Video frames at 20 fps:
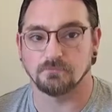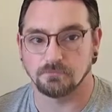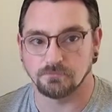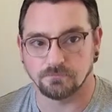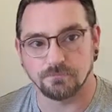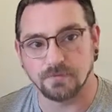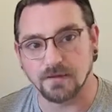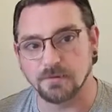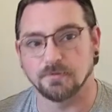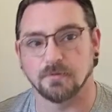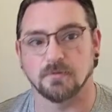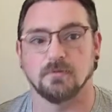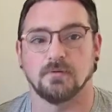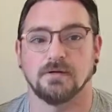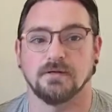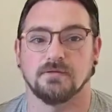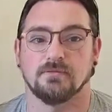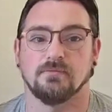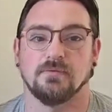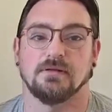people
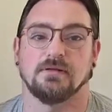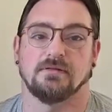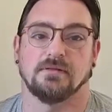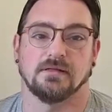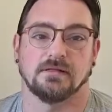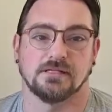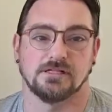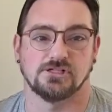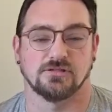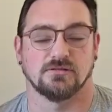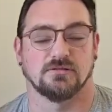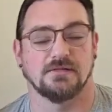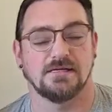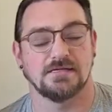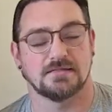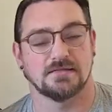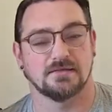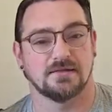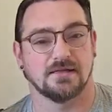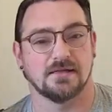with additional
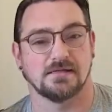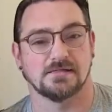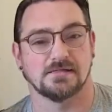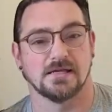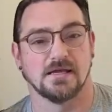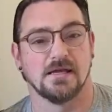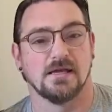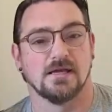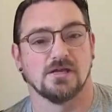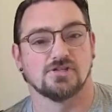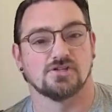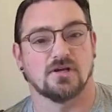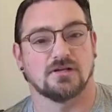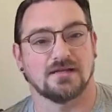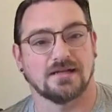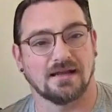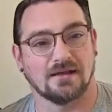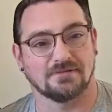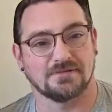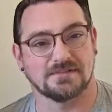needs and things, so I
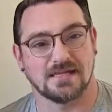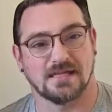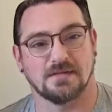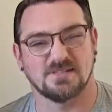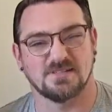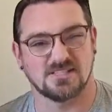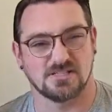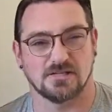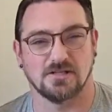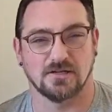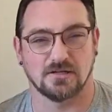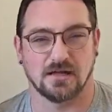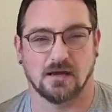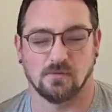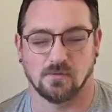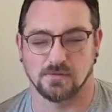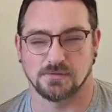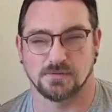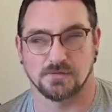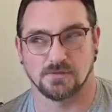did have to tell him to slow down
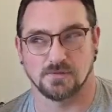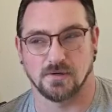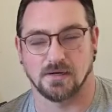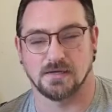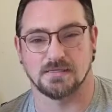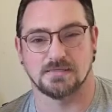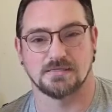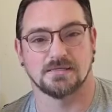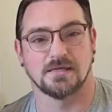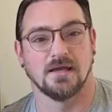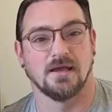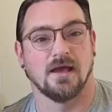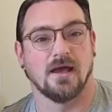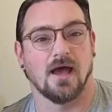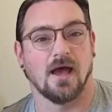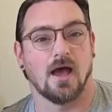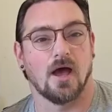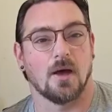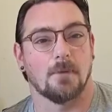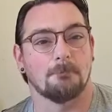once or twice.
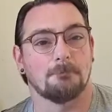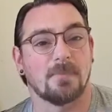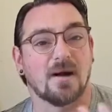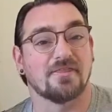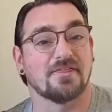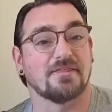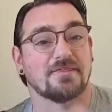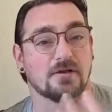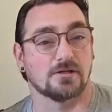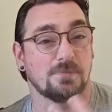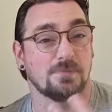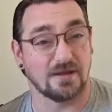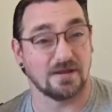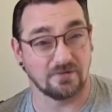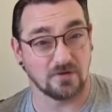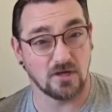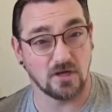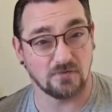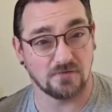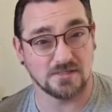I think that was a bit of
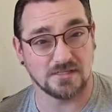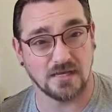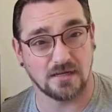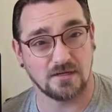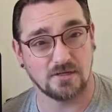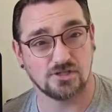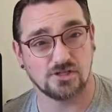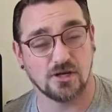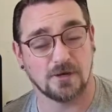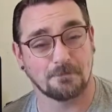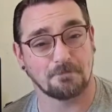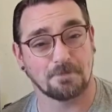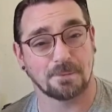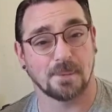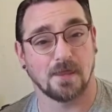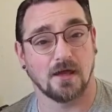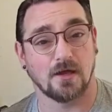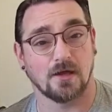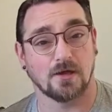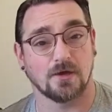nervous energy.
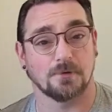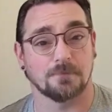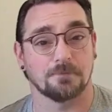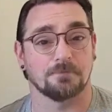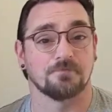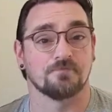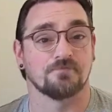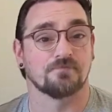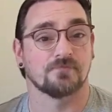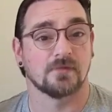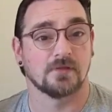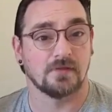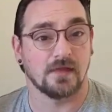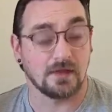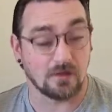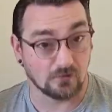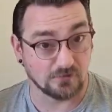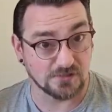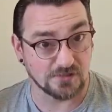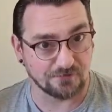He
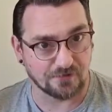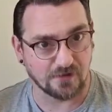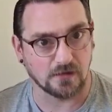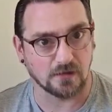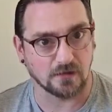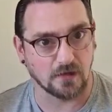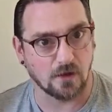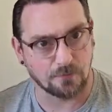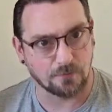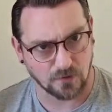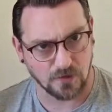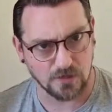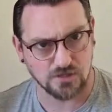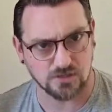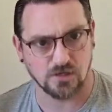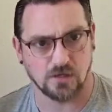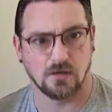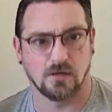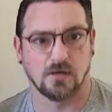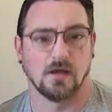obviously felt a lot of
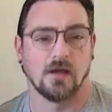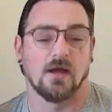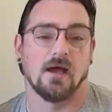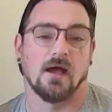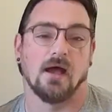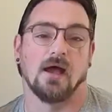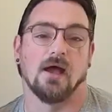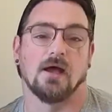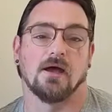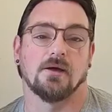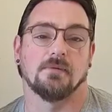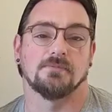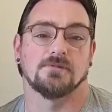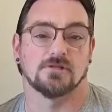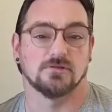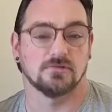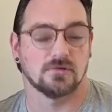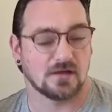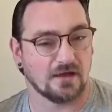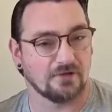pressure to
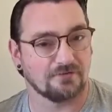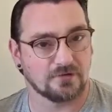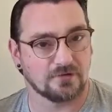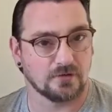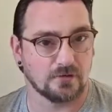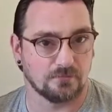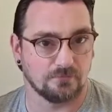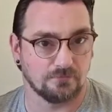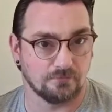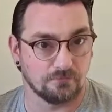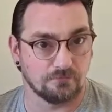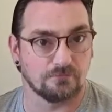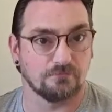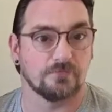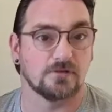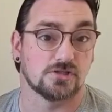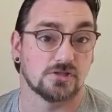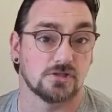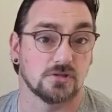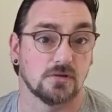look after
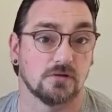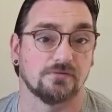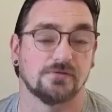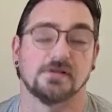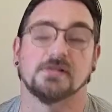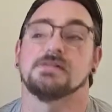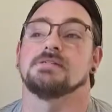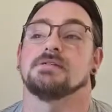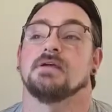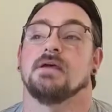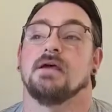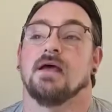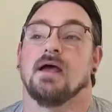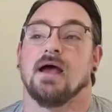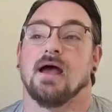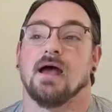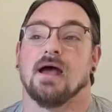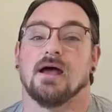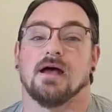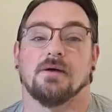the two of us,
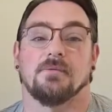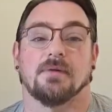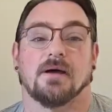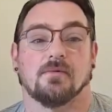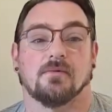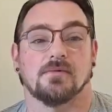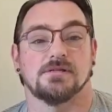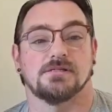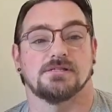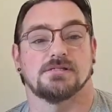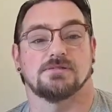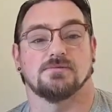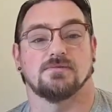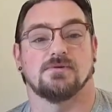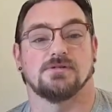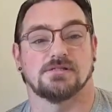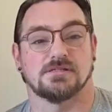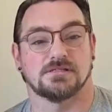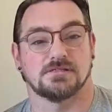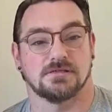and
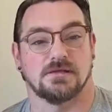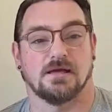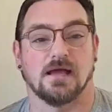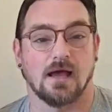was